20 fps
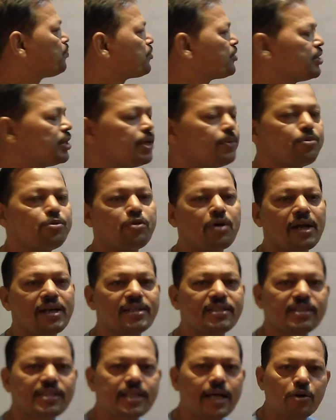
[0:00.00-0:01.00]
If you arrange
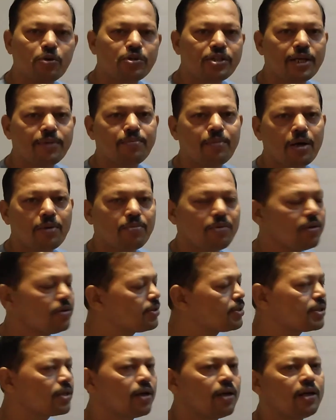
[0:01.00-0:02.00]
1000
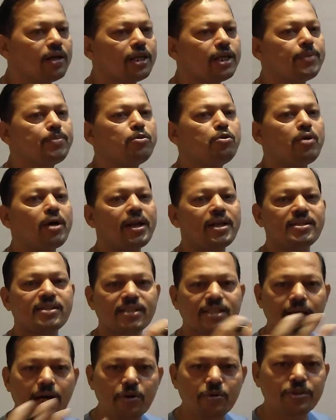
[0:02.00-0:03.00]
marbles, if you arrange
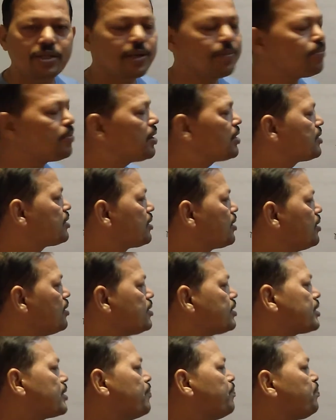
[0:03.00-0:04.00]
1000
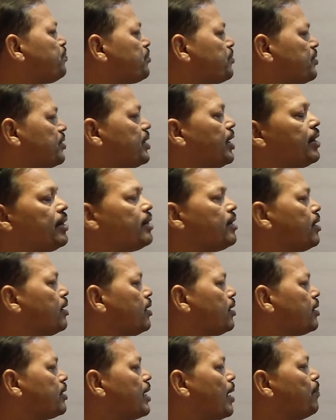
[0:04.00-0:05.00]
particles, then
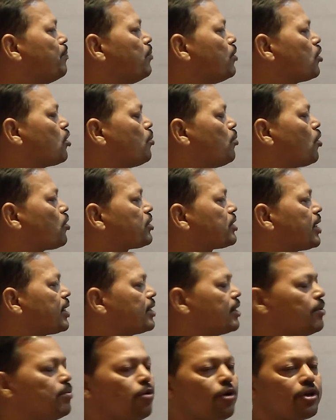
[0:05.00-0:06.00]
number of
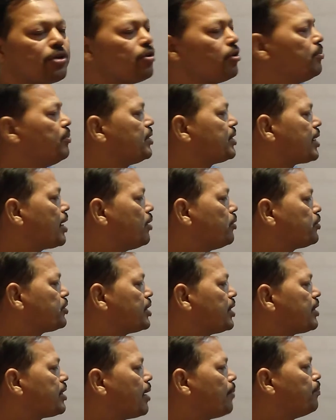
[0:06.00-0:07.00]
octahedral void will be
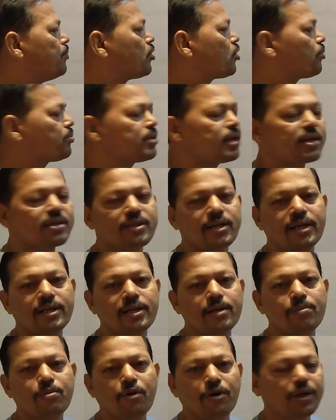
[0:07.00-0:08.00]
1000, number of
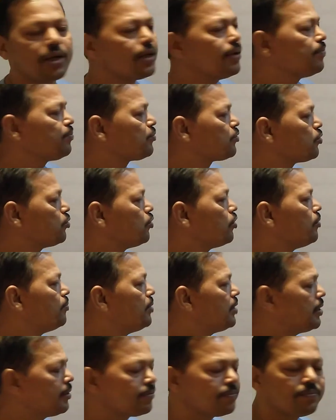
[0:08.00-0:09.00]
tetrahedral void will
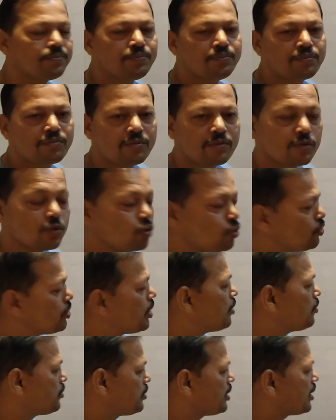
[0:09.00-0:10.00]
be
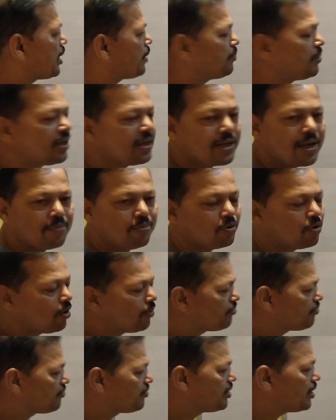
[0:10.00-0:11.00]
2000, double of
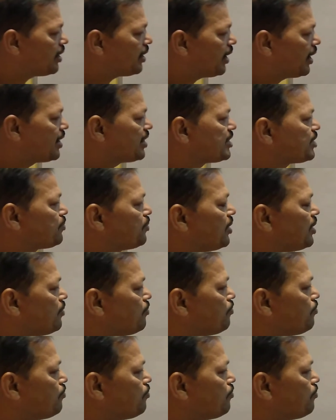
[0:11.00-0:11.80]
the arrangement